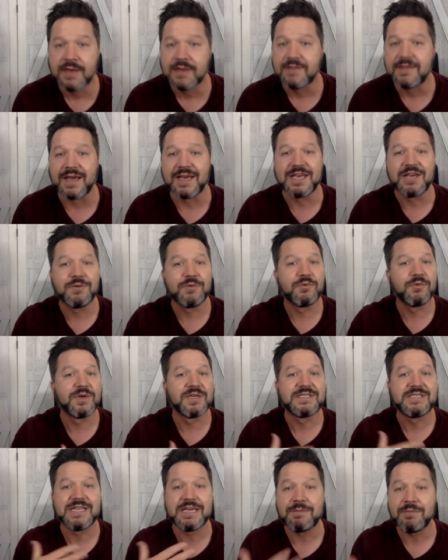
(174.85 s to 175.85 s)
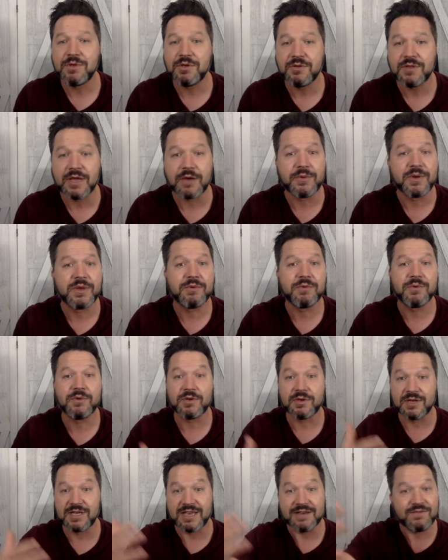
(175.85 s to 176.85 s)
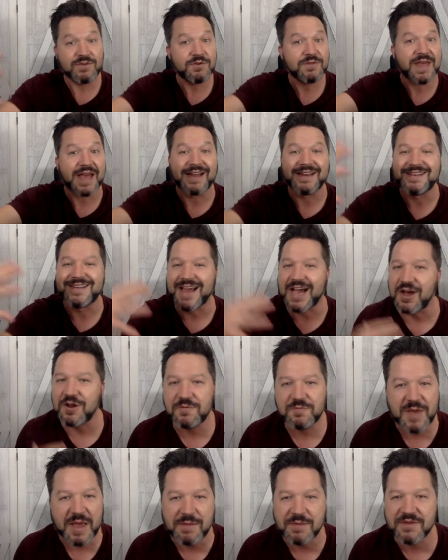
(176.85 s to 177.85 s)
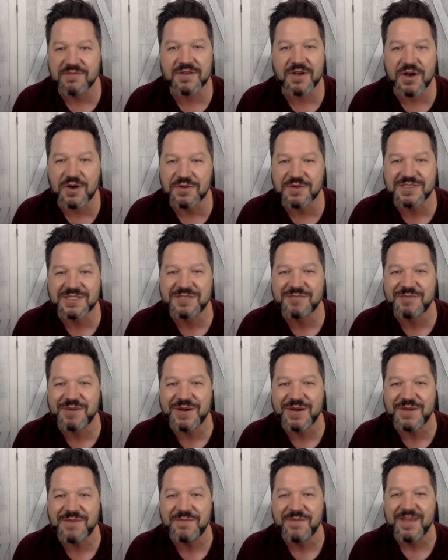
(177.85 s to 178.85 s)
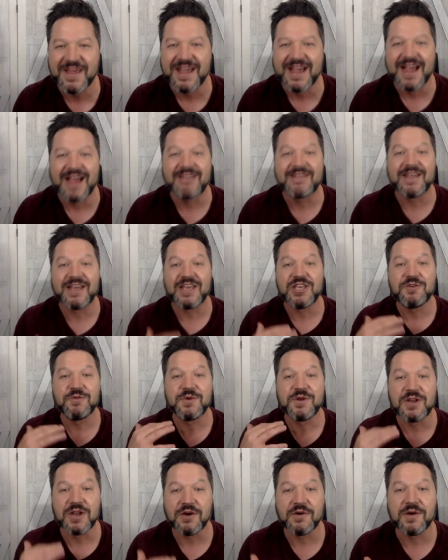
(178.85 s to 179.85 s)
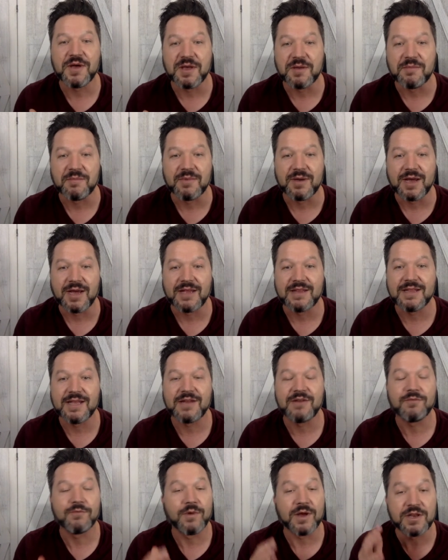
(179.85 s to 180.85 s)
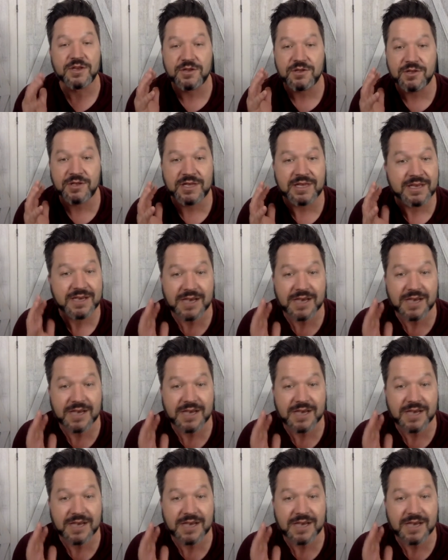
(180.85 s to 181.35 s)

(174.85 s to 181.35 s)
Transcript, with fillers: that he would redeem you, that he would give you that down payment of the Holy Spirit, and that you would know him. And then when he